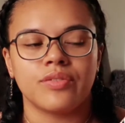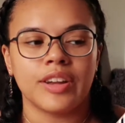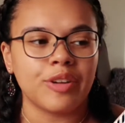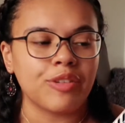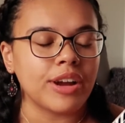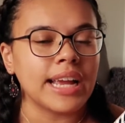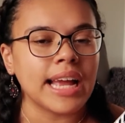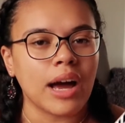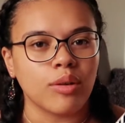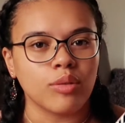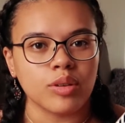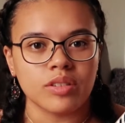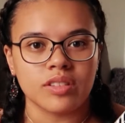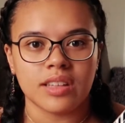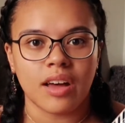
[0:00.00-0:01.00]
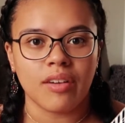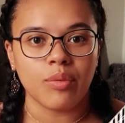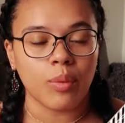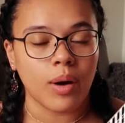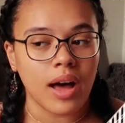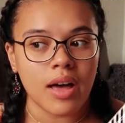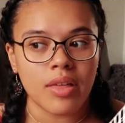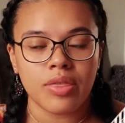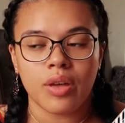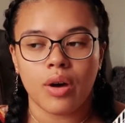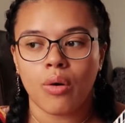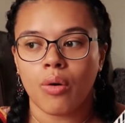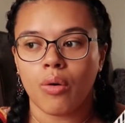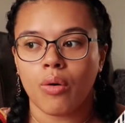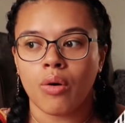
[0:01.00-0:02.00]
figuring out your self-worth,
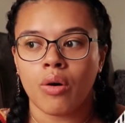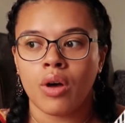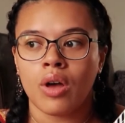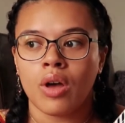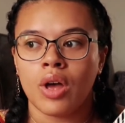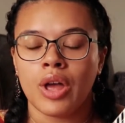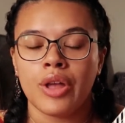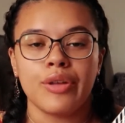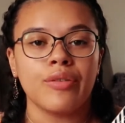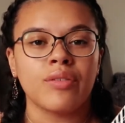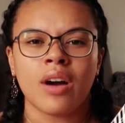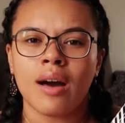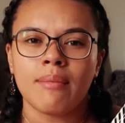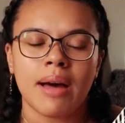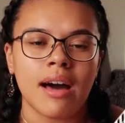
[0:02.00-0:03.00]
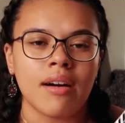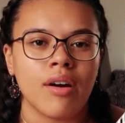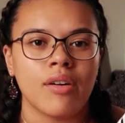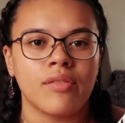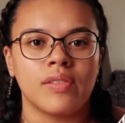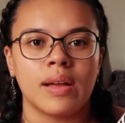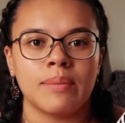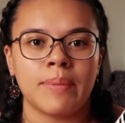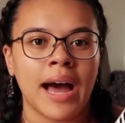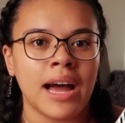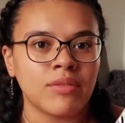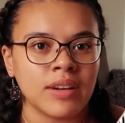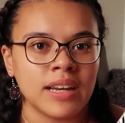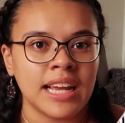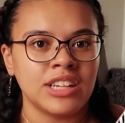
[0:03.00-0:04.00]
or you've come out of a bad
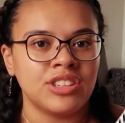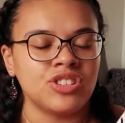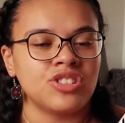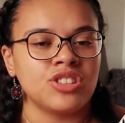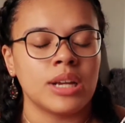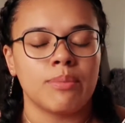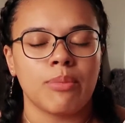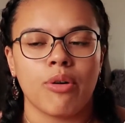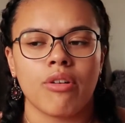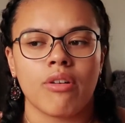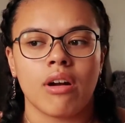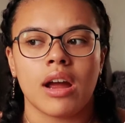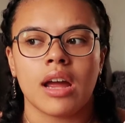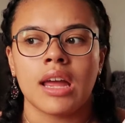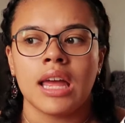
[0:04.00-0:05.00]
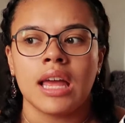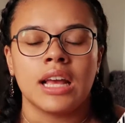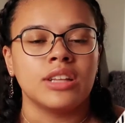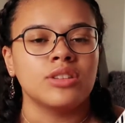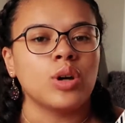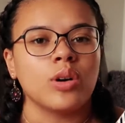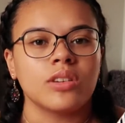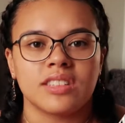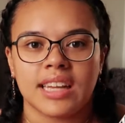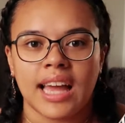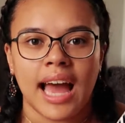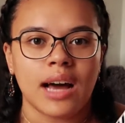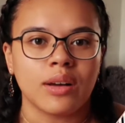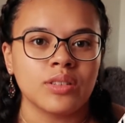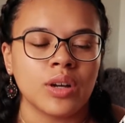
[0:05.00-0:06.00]
relationship or a toxic
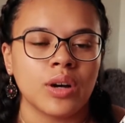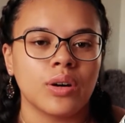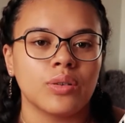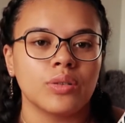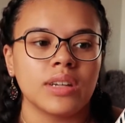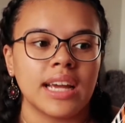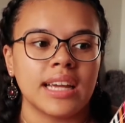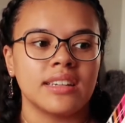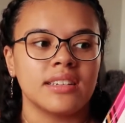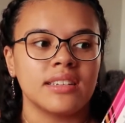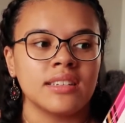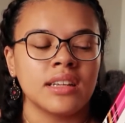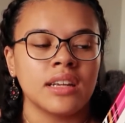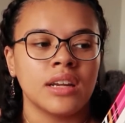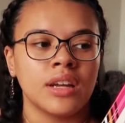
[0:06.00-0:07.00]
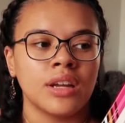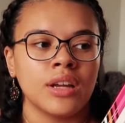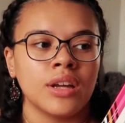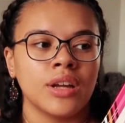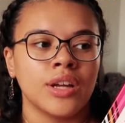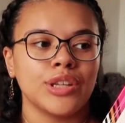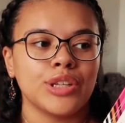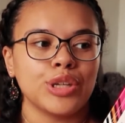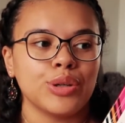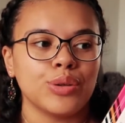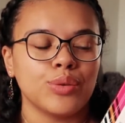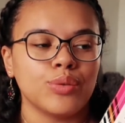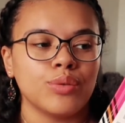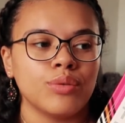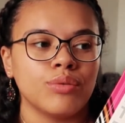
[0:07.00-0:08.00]
household and
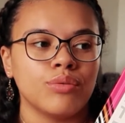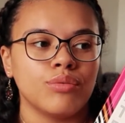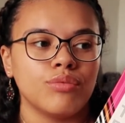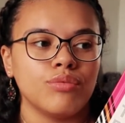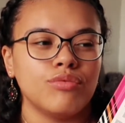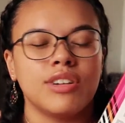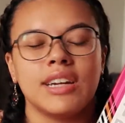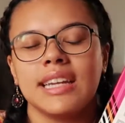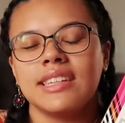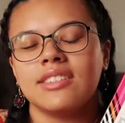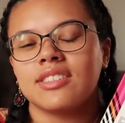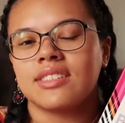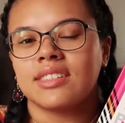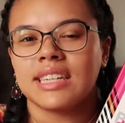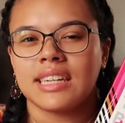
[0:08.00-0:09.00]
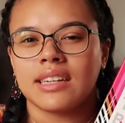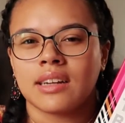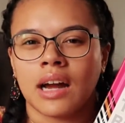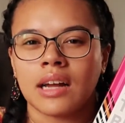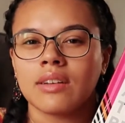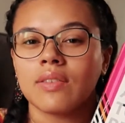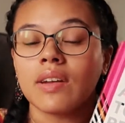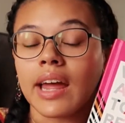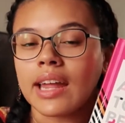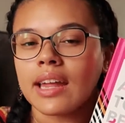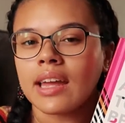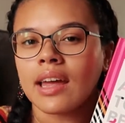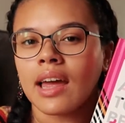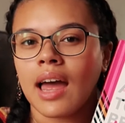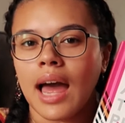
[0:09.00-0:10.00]
you really just need kind of like
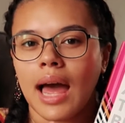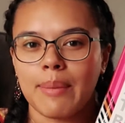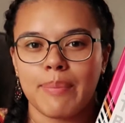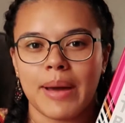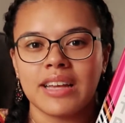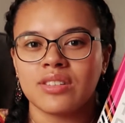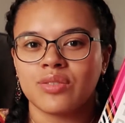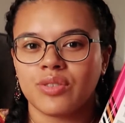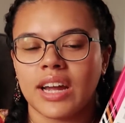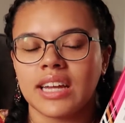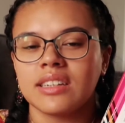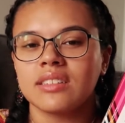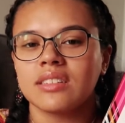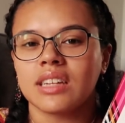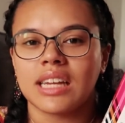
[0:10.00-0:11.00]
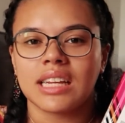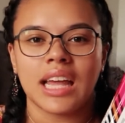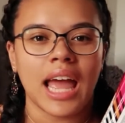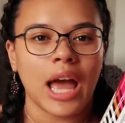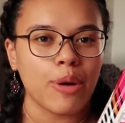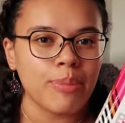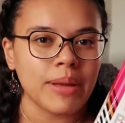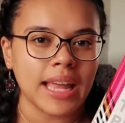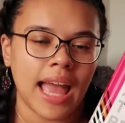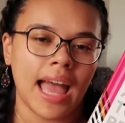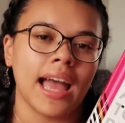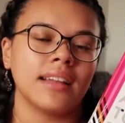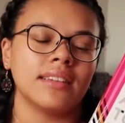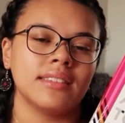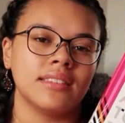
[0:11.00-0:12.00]
a best friend and a helping
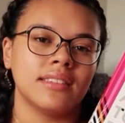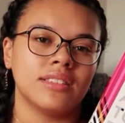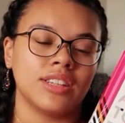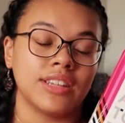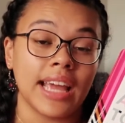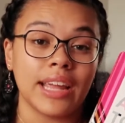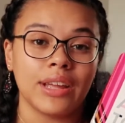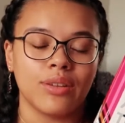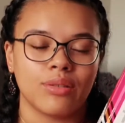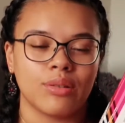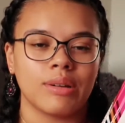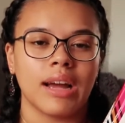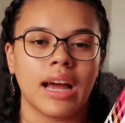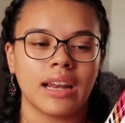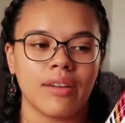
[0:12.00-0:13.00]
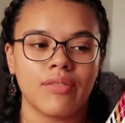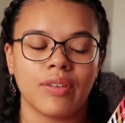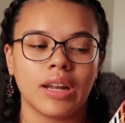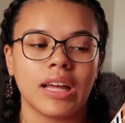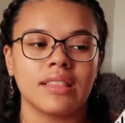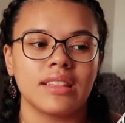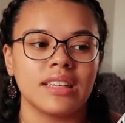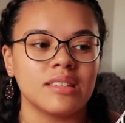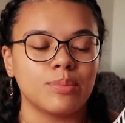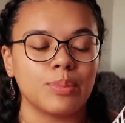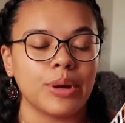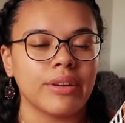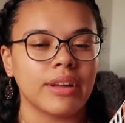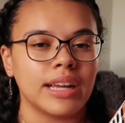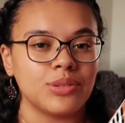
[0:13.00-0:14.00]
hand to get you through it. And I feel like this
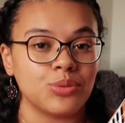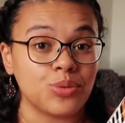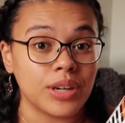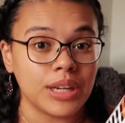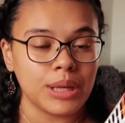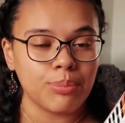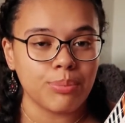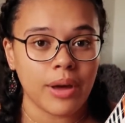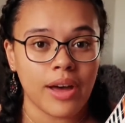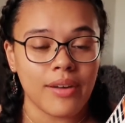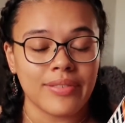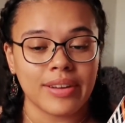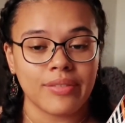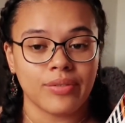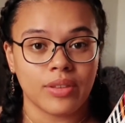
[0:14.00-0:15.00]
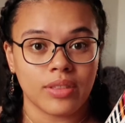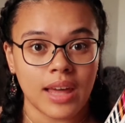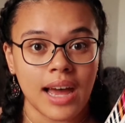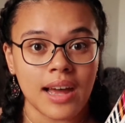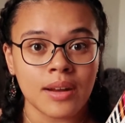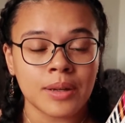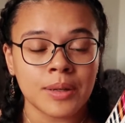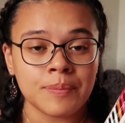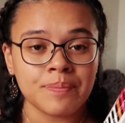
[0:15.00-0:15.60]
book is really perfect for that.